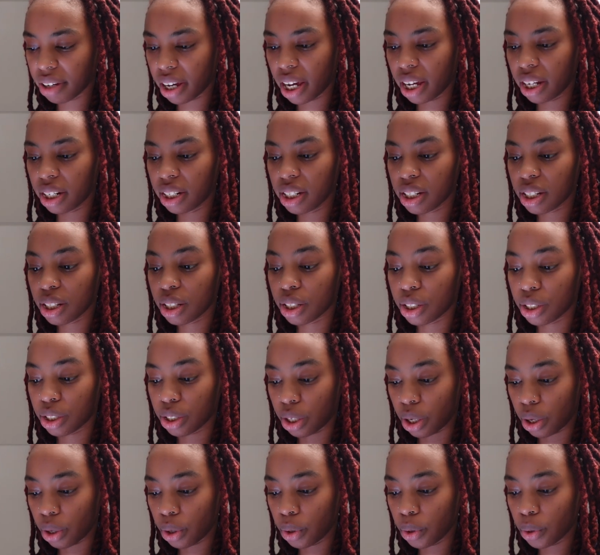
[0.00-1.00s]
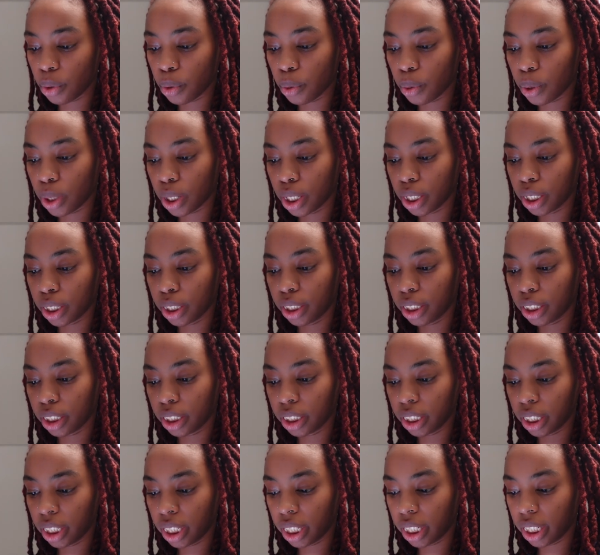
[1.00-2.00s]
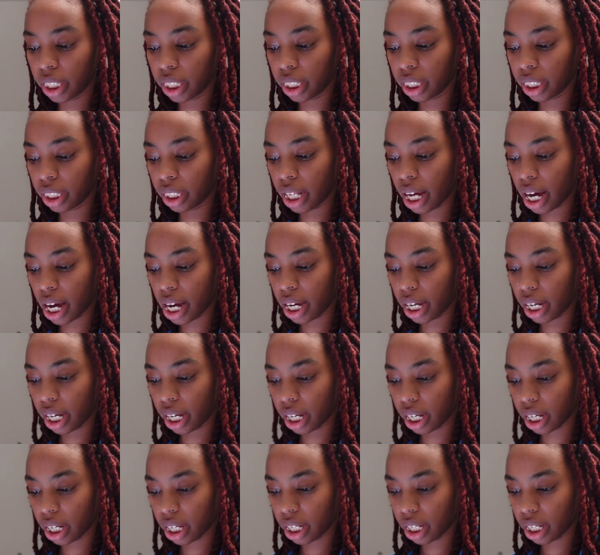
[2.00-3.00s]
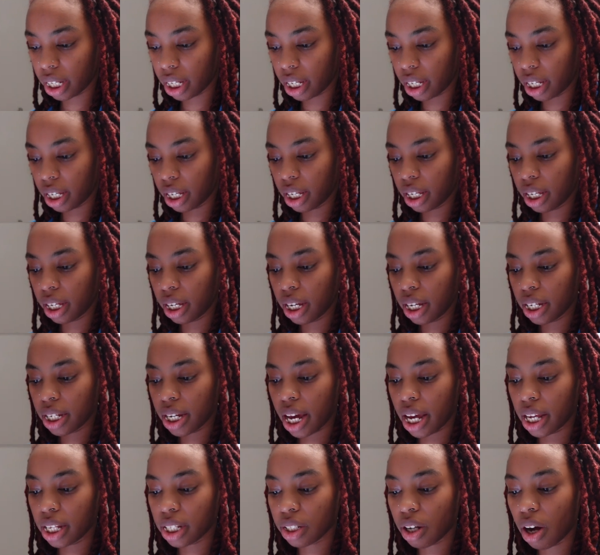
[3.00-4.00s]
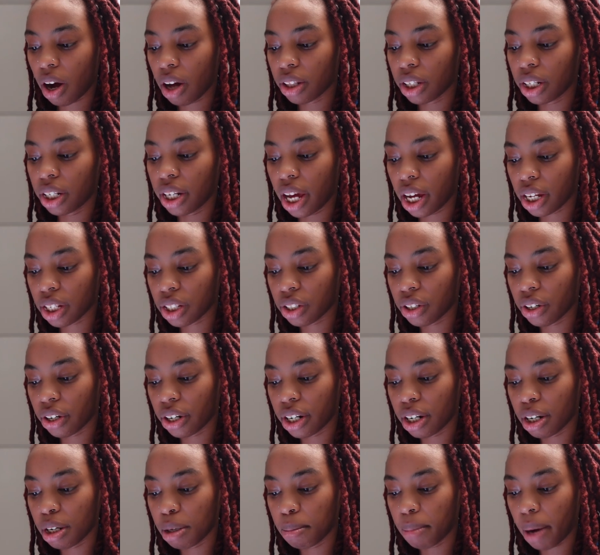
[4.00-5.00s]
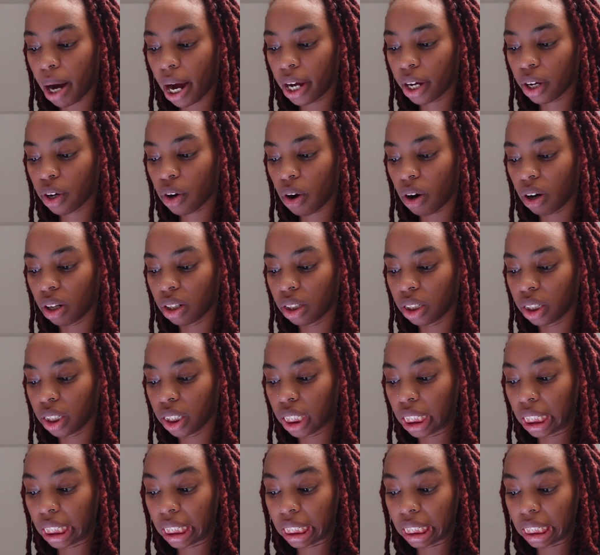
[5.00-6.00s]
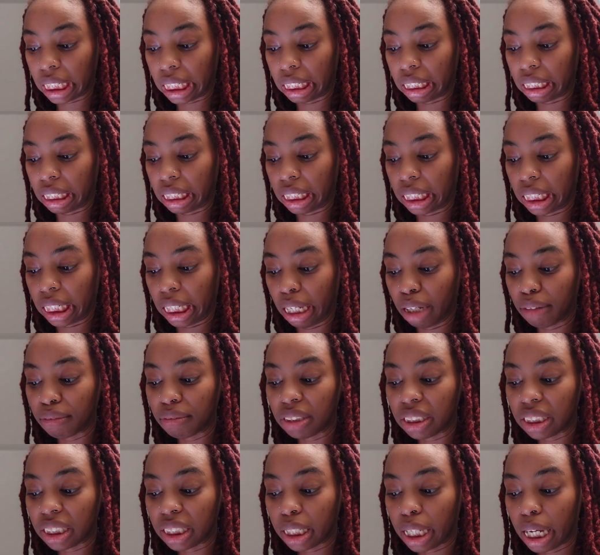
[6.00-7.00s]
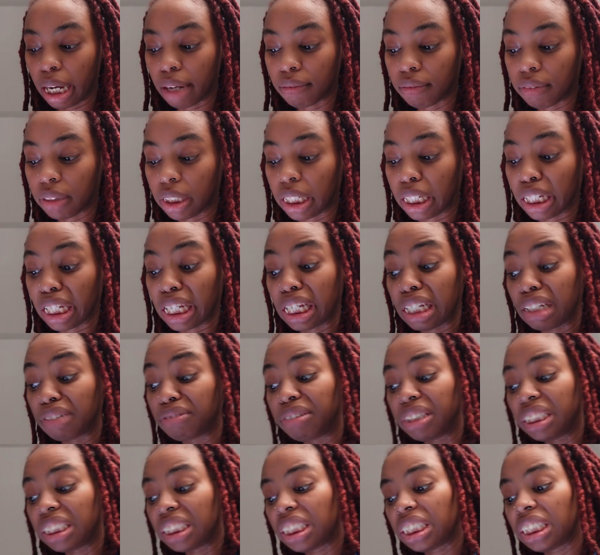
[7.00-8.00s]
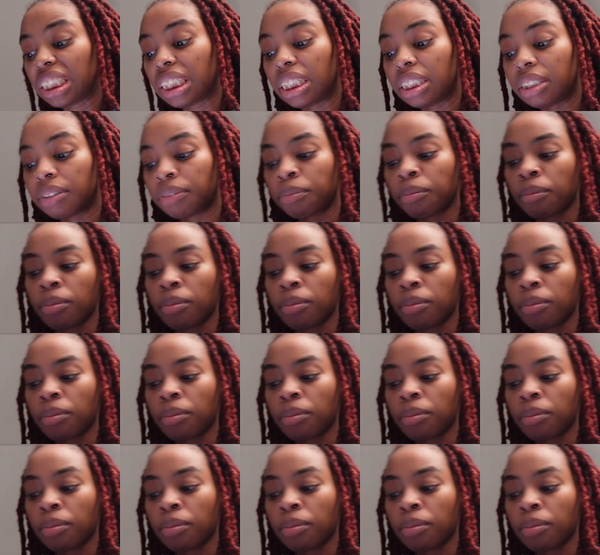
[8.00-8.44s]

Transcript: and it's so good. Like, yeah, it's called The Next Girl by Carla Kavinci.